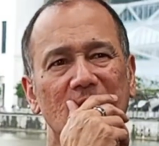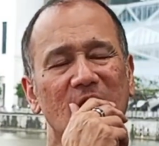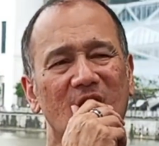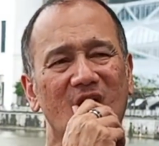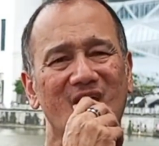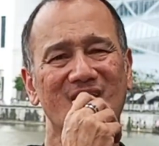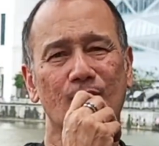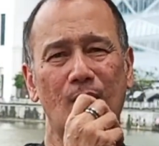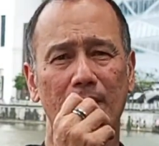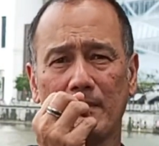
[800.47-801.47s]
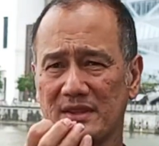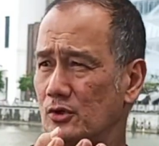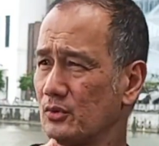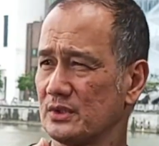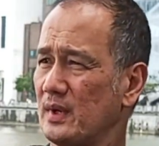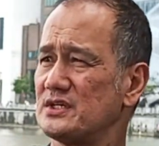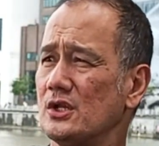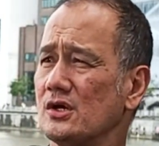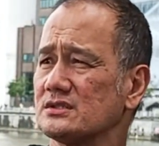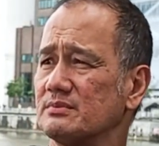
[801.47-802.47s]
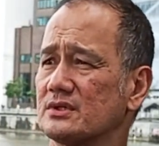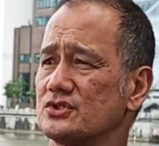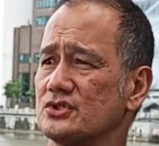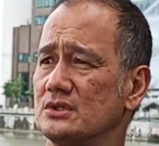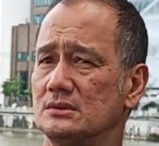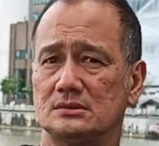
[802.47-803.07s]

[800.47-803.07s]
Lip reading: and why my mother looked the way she looks, because she